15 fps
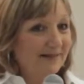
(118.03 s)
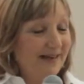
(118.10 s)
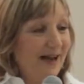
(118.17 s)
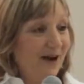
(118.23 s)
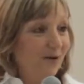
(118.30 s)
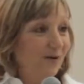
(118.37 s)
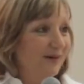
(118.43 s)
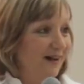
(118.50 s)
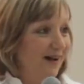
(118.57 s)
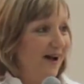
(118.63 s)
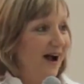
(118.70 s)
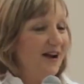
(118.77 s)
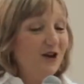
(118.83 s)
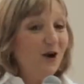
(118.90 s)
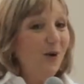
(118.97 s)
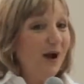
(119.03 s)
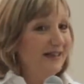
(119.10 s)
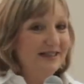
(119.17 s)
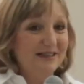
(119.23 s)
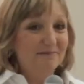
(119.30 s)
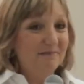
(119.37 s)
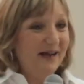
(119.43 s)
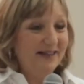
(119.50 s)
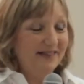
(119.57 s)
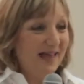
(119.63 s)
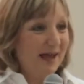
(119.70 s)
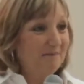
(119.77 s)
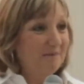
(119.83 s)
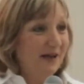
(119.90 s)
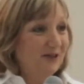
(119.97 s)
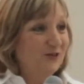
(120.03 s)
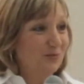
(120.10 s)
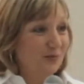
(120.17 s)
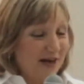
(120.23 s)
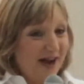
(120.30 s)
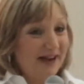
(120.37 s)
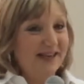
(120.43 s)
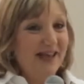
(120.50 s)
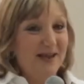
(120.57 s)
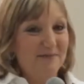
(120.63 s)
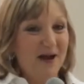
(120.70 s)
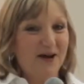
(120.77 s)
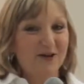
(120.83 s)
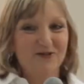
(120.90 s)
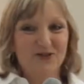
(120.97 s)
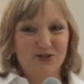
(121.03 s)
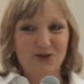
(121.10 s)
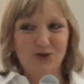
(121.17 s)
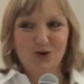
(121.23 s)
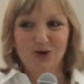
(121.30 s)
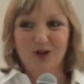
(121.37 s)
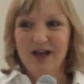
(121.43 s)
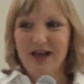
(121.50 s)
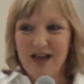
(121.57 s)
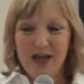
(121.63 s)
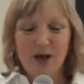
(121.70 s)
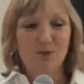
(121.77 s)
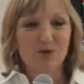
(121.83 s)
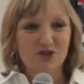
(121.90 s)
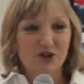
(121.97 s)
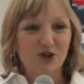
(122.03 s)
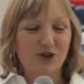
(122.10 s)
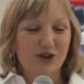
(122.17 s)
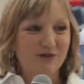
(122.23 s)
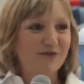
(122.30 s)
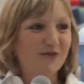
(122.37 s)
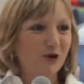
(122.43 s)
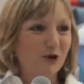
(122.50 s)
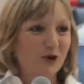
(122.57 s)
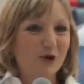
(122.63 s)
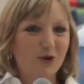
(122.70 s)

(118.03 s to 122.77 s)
now, I know I didn't make that much when I came out of school and was looking for a